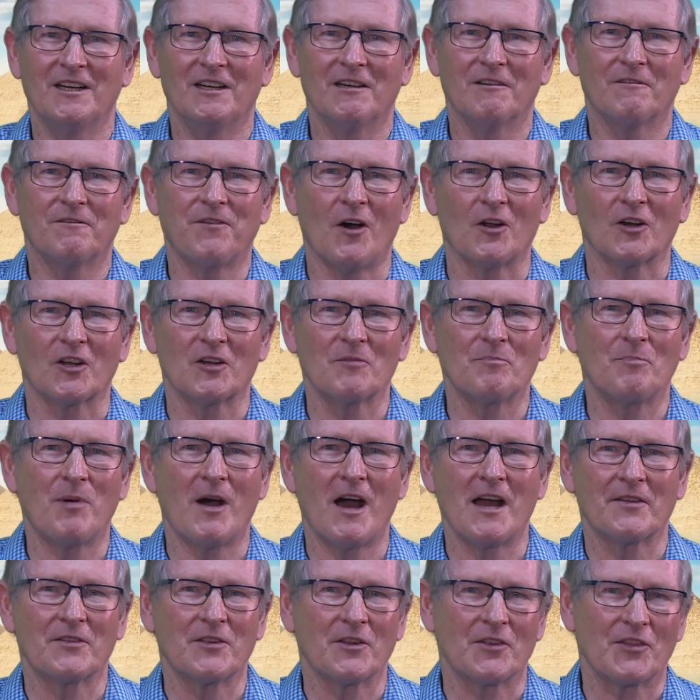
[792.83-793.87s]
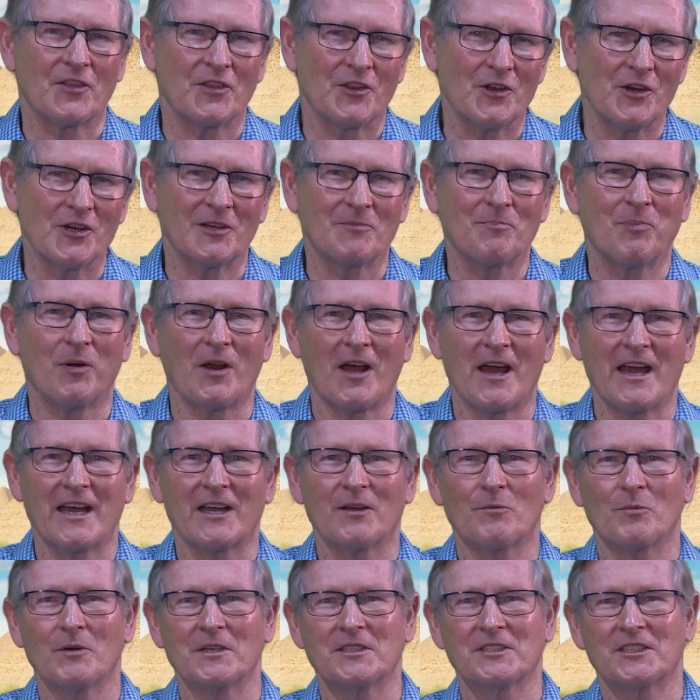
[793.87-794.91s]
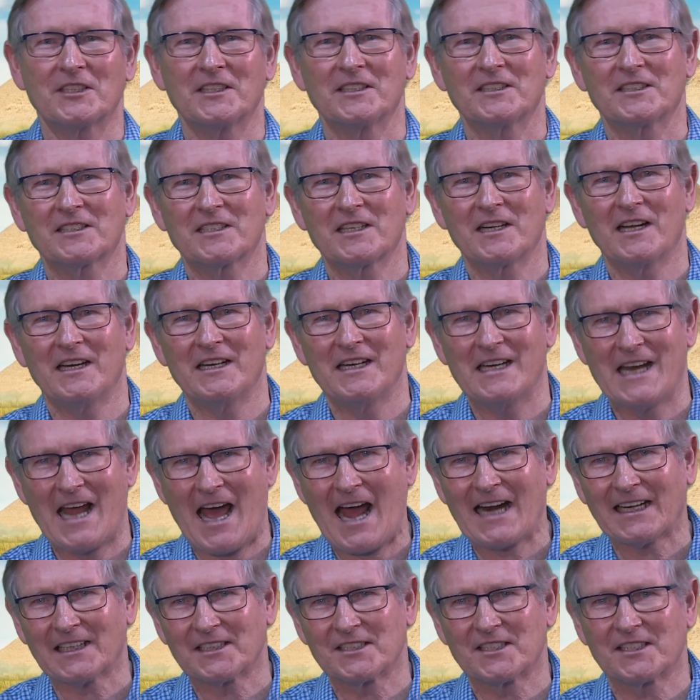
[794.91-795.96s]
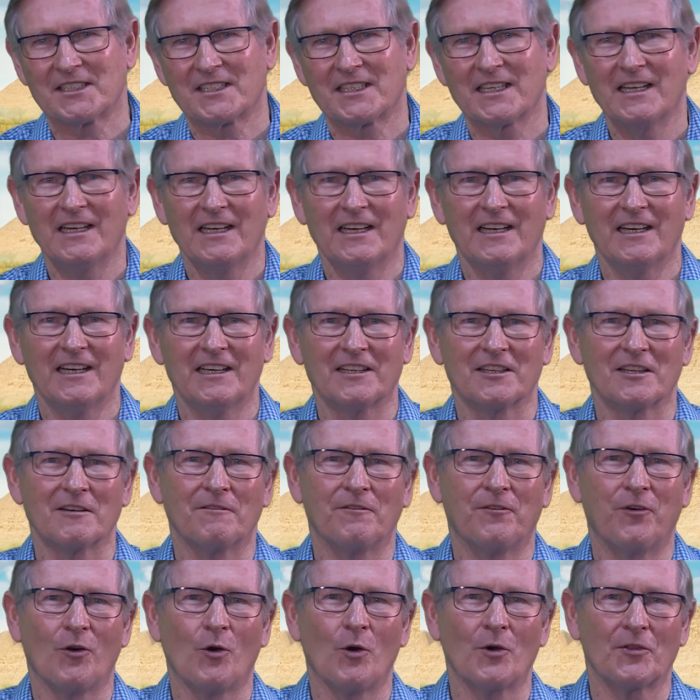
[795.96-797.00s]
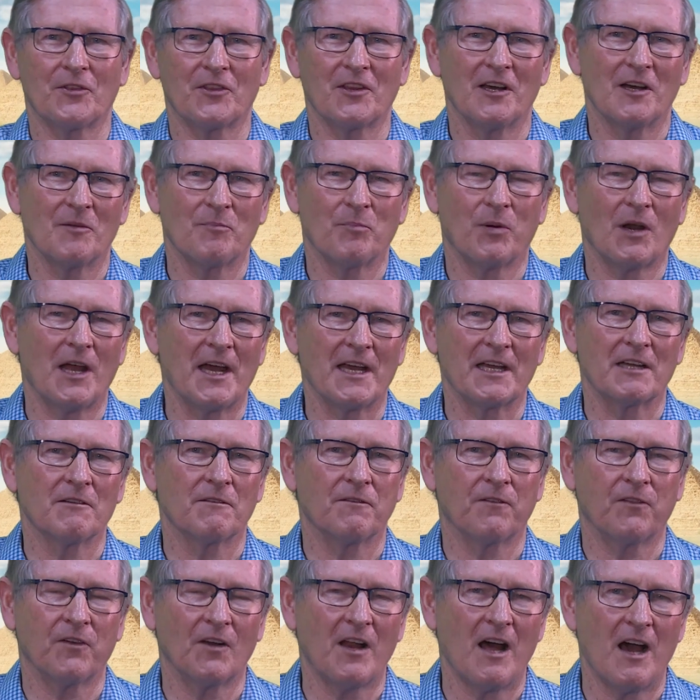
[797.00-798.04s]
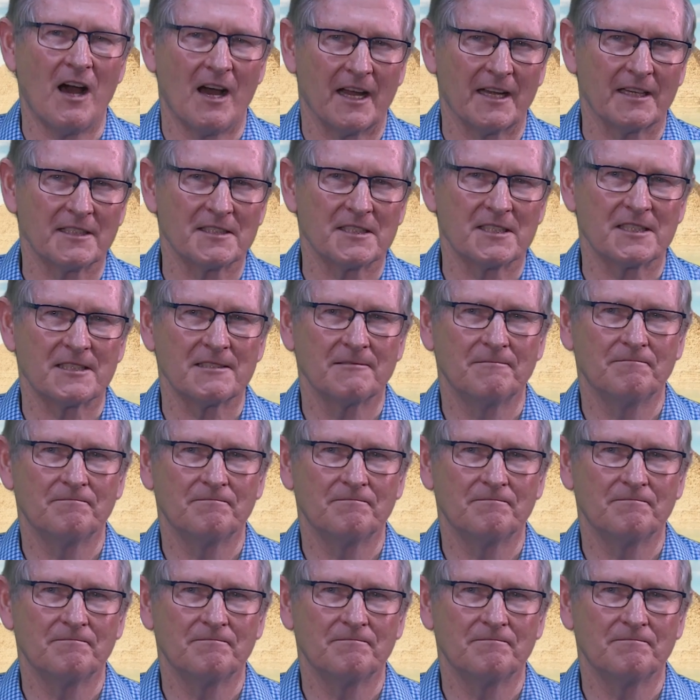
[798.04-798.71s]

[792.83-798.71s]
followed by the third plague, which is gnats, and the fourth, a plague of flies.